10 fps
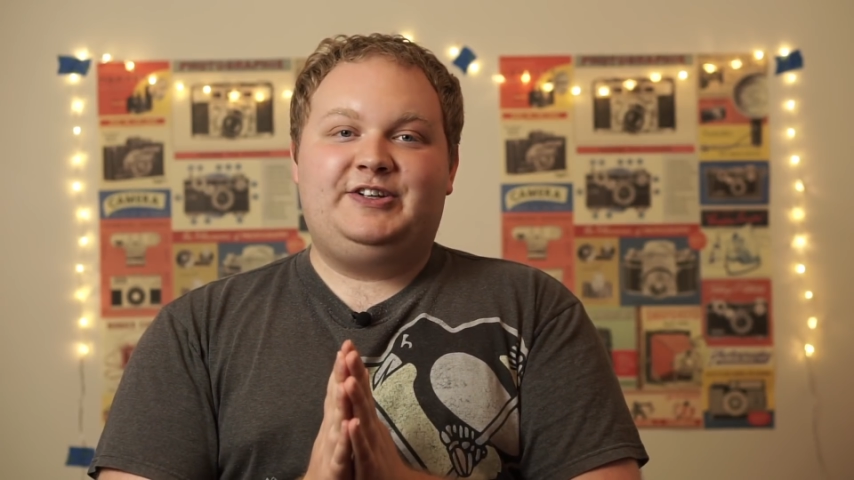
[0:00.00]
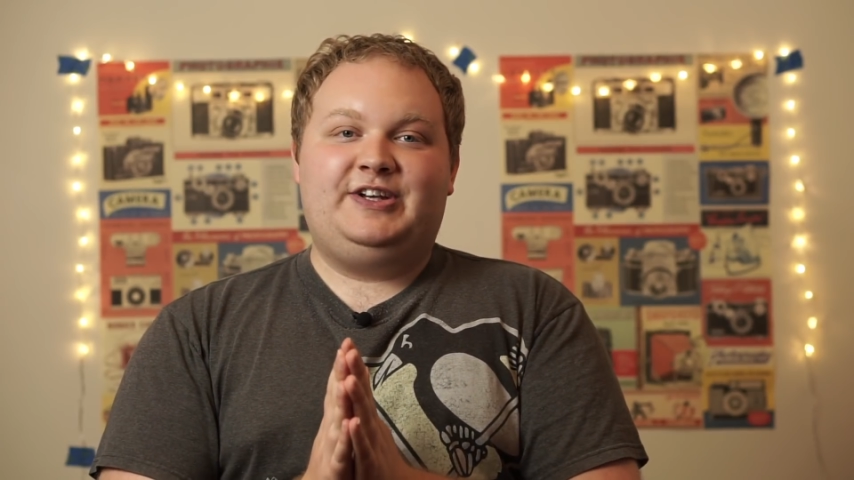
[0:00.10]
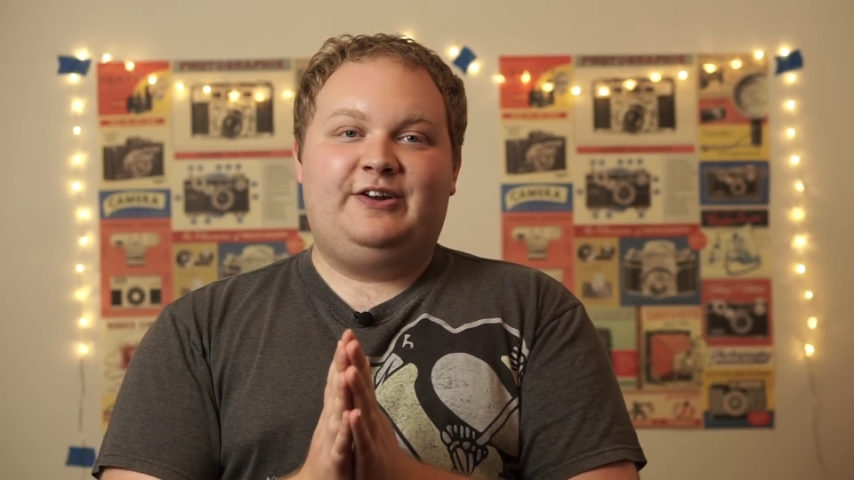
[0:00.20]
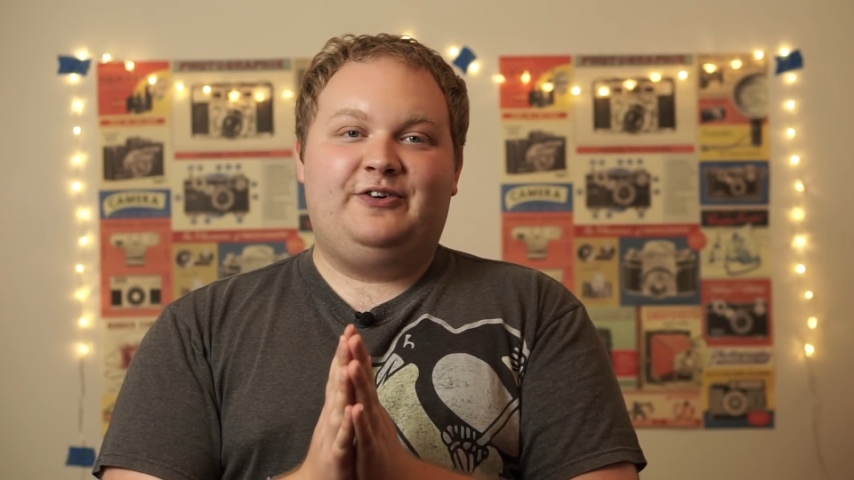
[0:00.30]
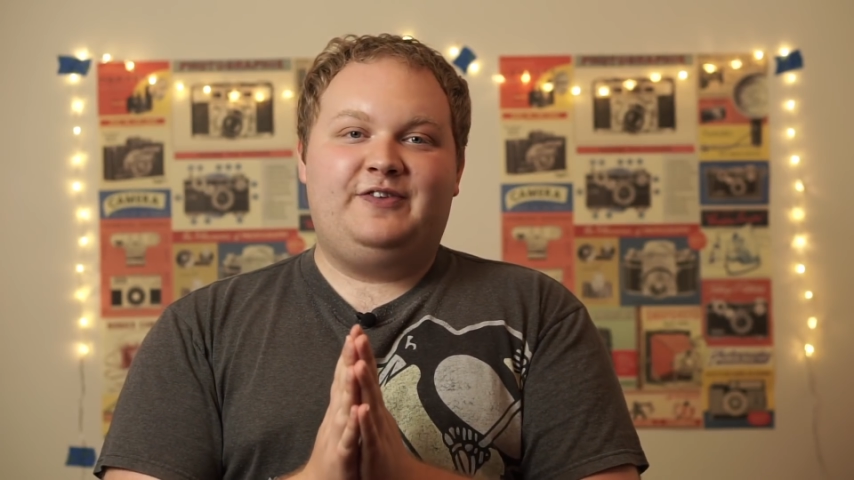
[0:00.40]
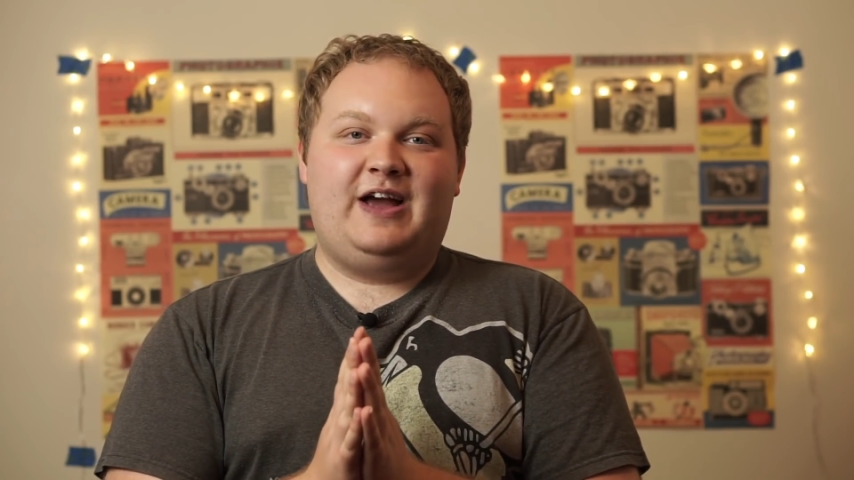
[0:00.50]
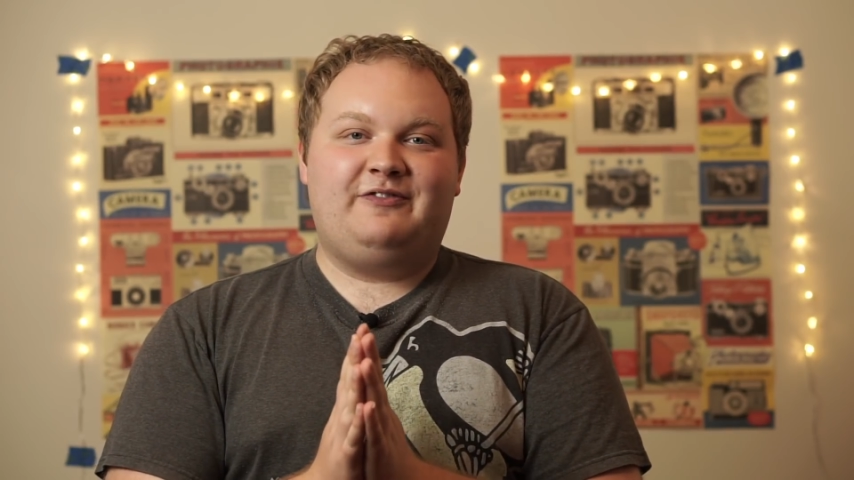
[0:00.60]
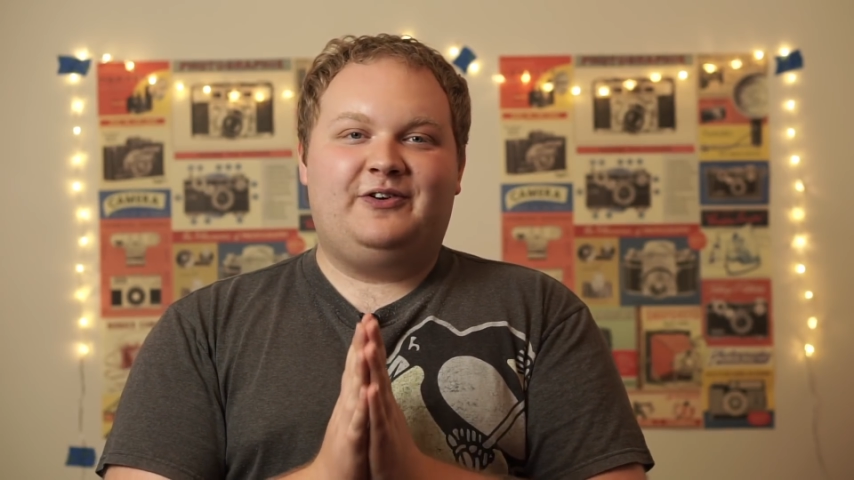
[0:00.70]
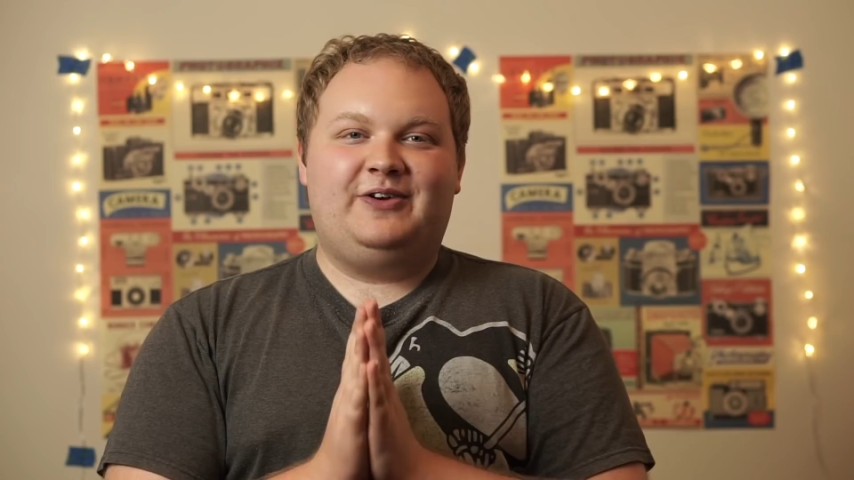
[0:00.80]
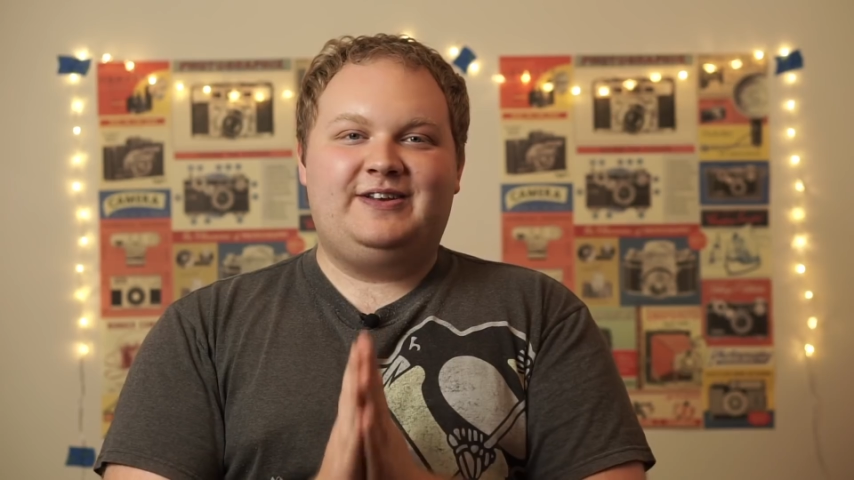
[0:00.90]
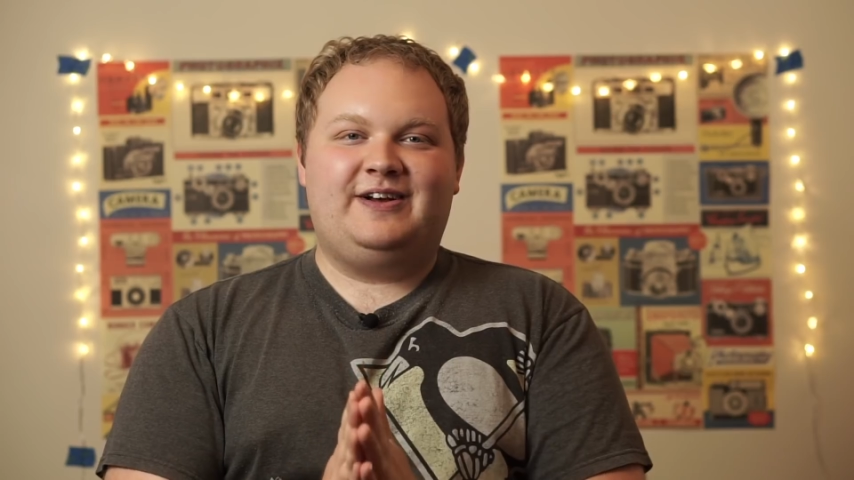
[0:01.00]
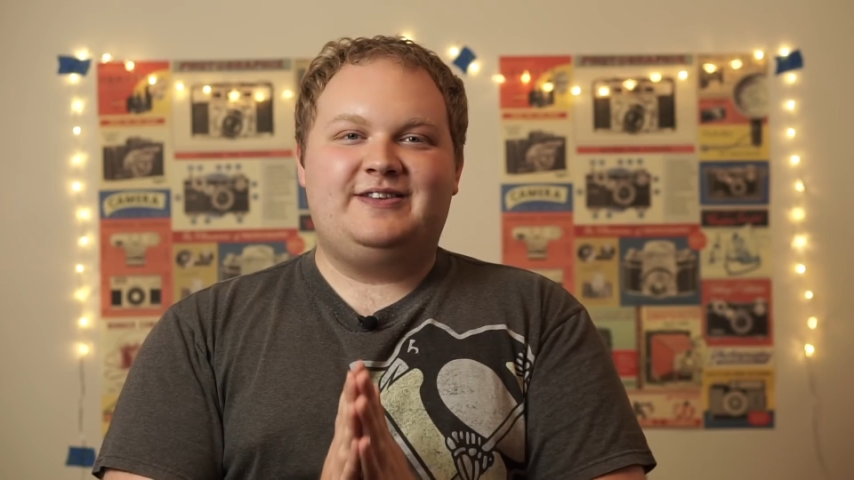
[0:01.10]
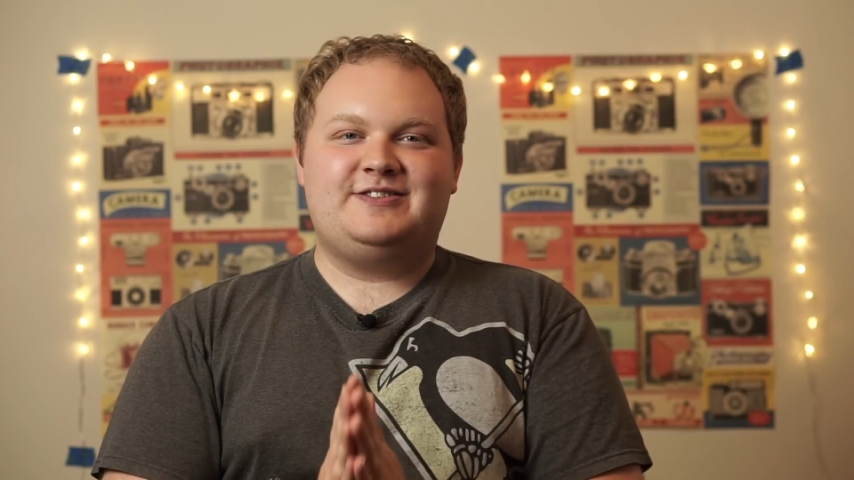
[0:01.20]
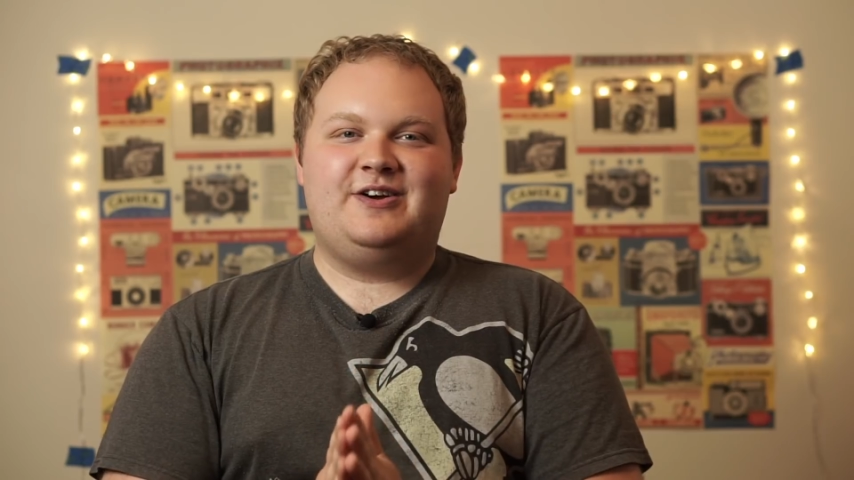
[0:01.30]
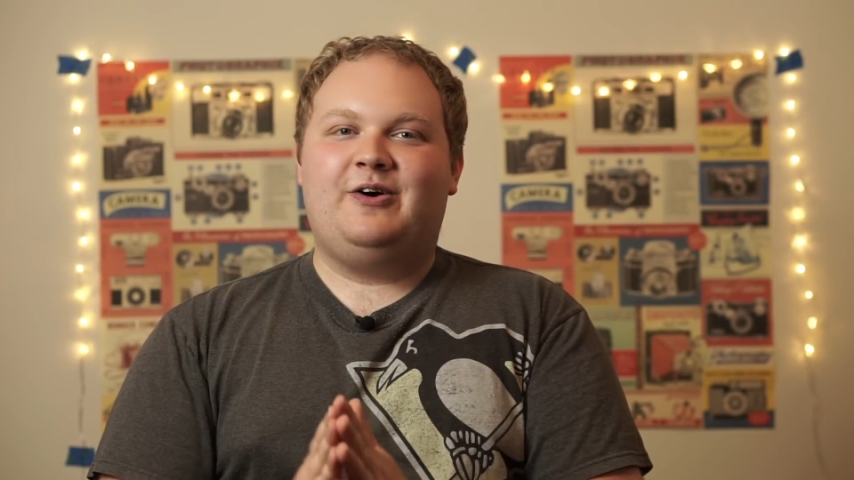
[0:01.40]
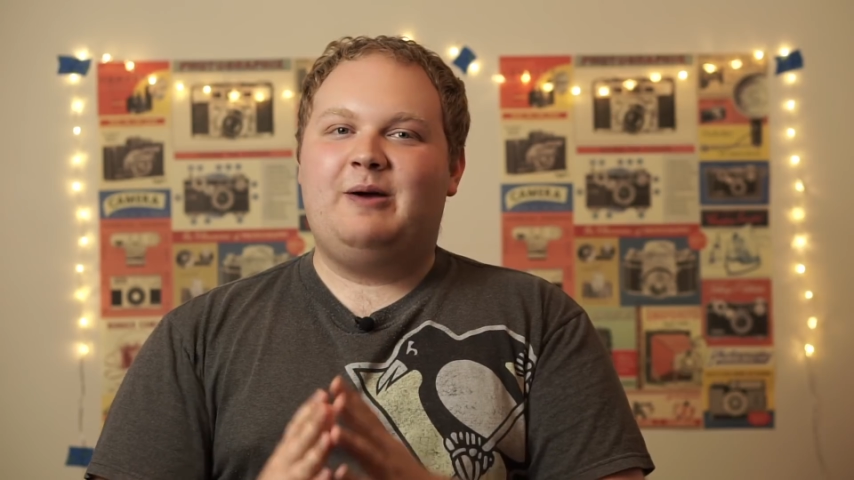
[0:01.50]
channel if you haven't already done so.